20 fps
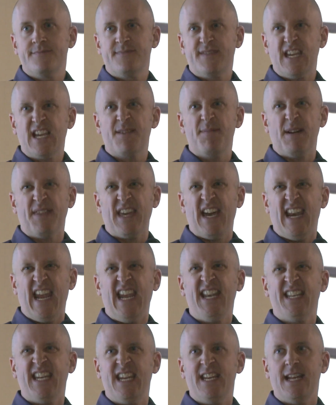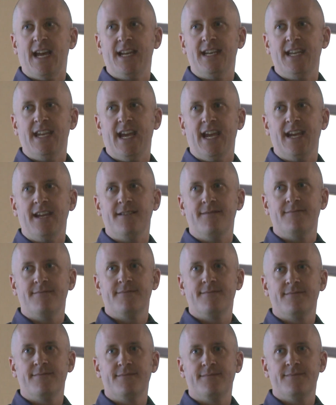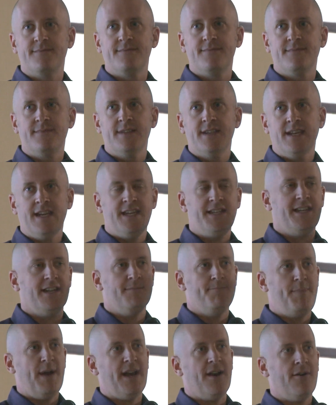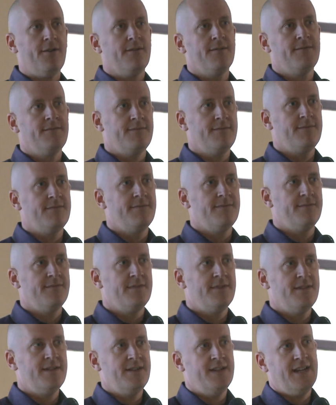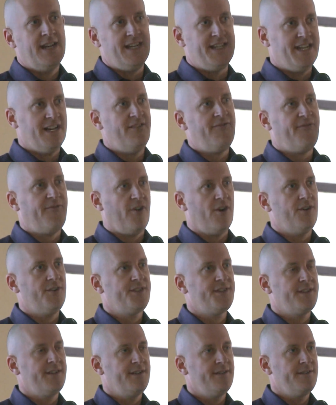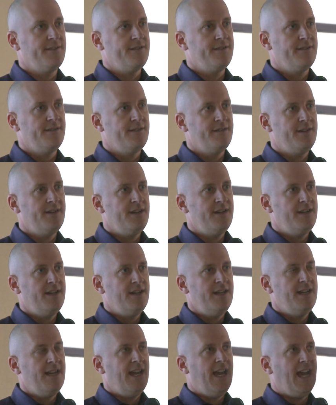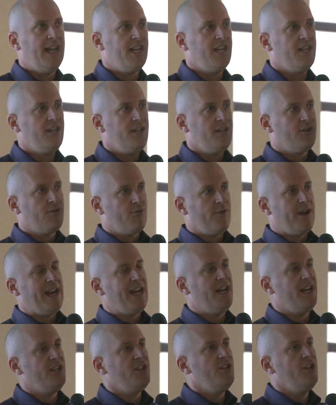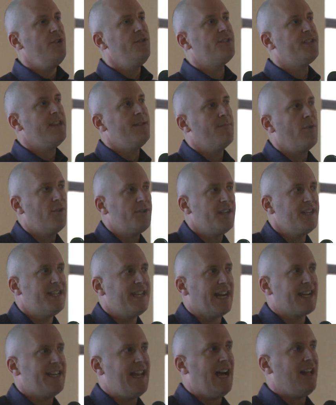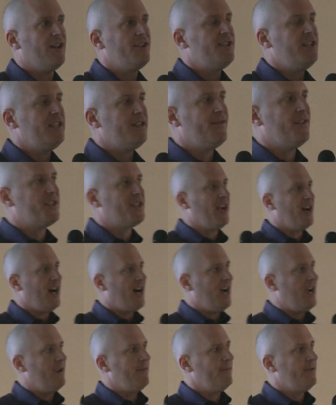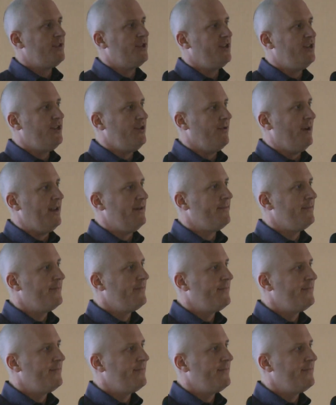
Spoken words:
Think about that, 1898. He did it better, he did it first, and he created and used the emerging technologies of his time to do it.